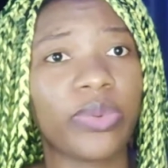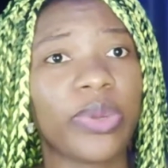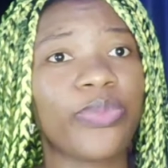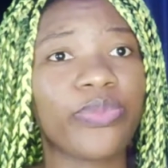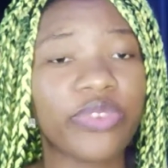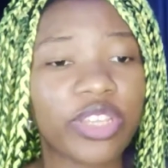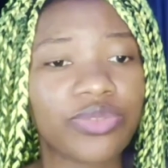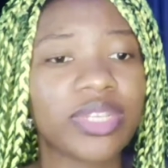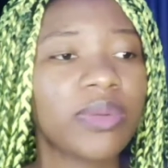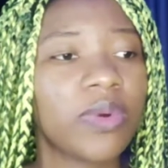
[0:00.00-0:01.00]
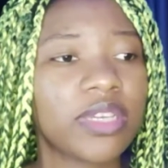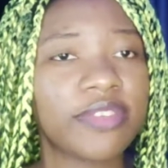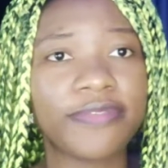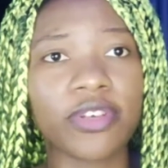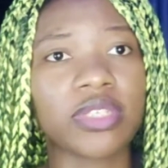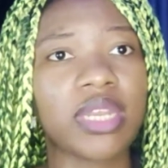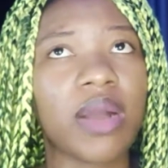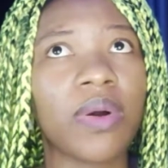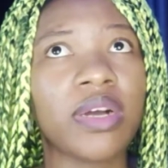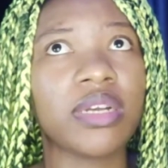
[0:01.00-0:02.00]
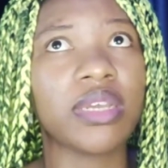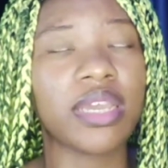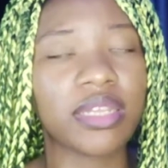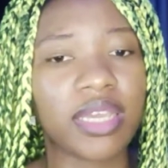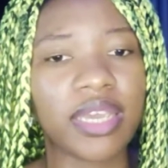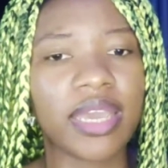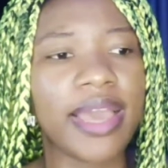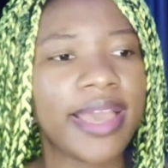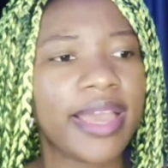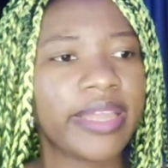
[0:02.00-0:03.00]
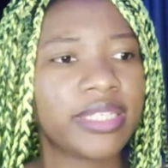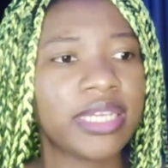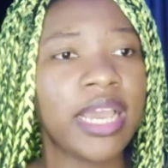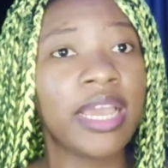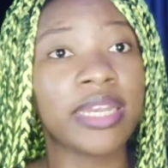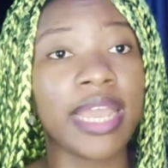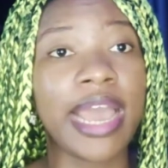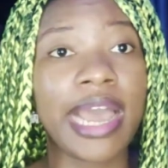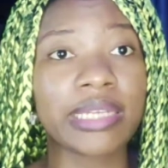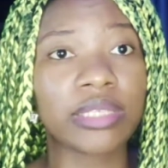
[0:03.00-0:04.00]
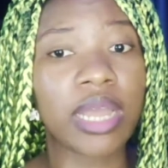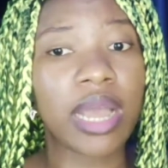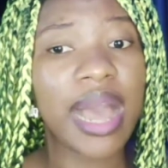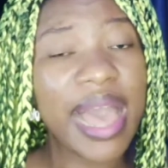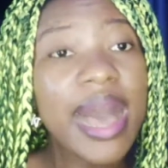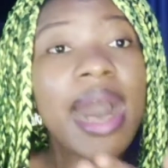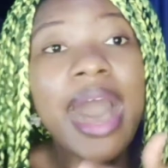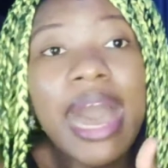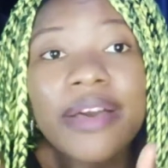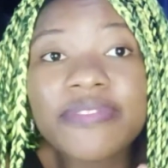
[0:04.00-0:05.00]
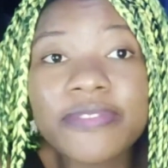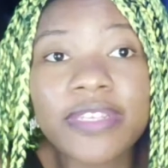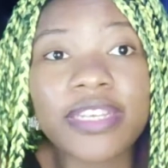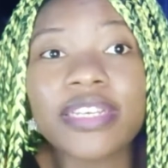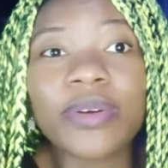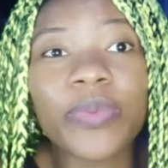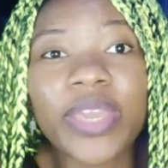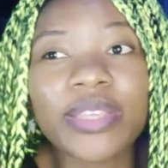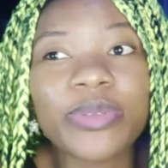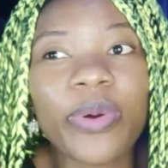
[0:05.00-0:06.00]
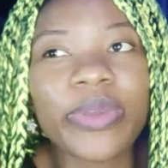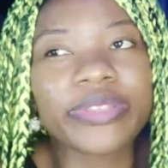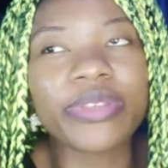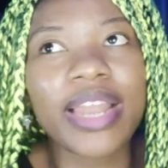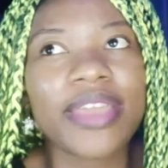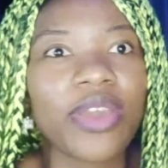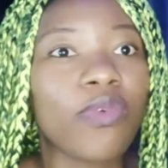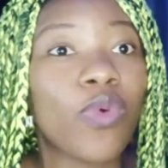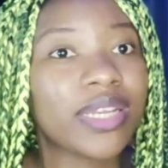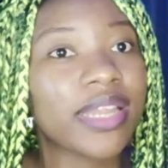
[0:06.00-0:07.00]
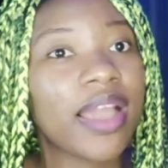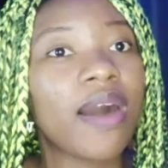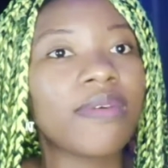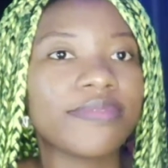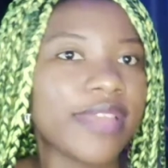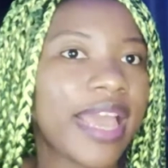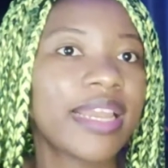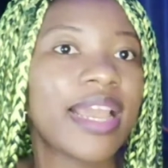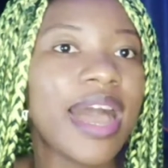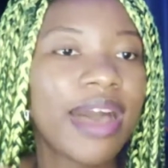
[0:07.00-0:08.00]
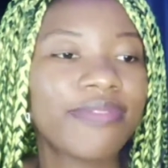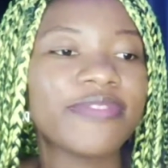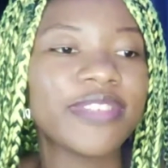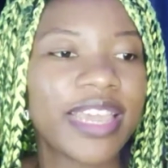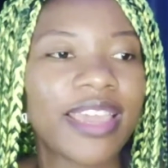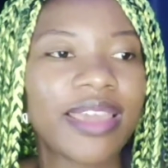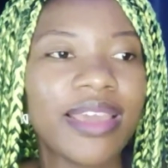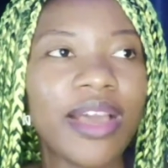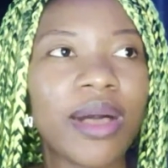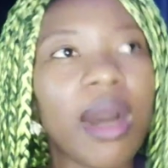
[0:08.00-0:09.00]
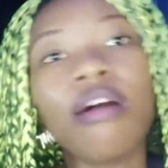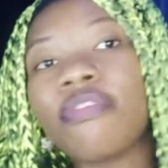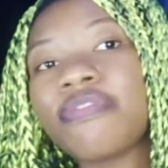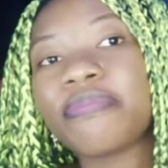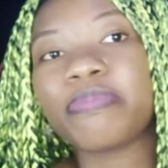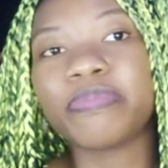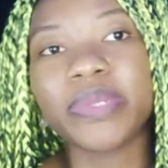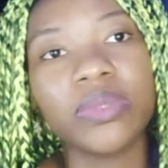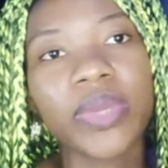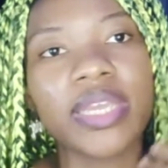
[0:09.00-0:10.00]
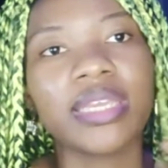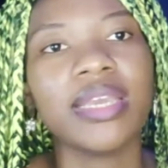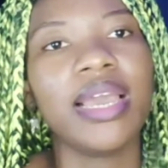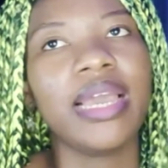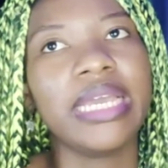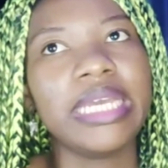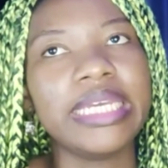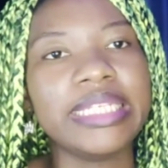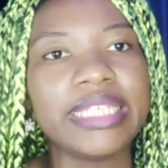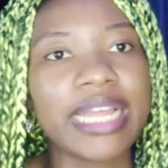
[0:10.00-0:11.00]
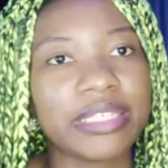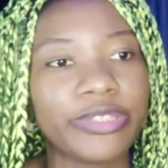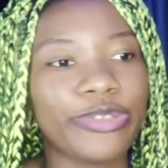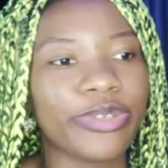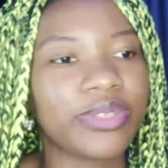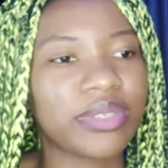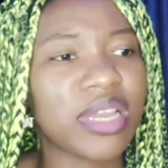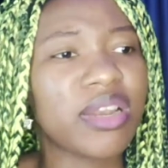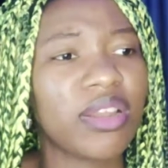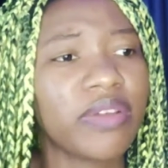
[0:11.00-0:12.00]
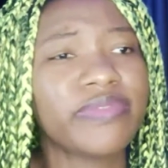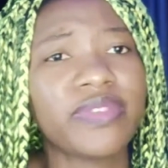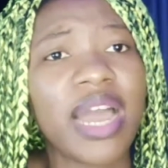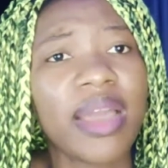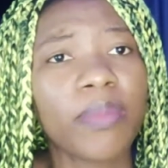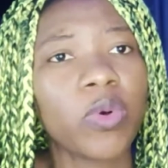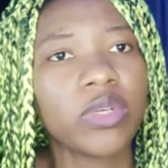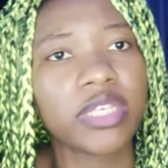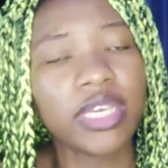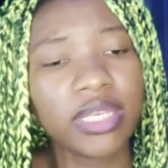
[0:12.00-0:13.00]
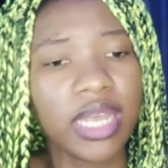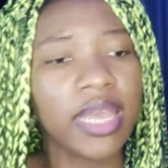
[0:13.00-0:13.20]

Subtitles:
They were literally working 14 hours a day, and they had a half day a week. So it's not like you have one day off. They had a half day off per week, and that's just a lot of time working.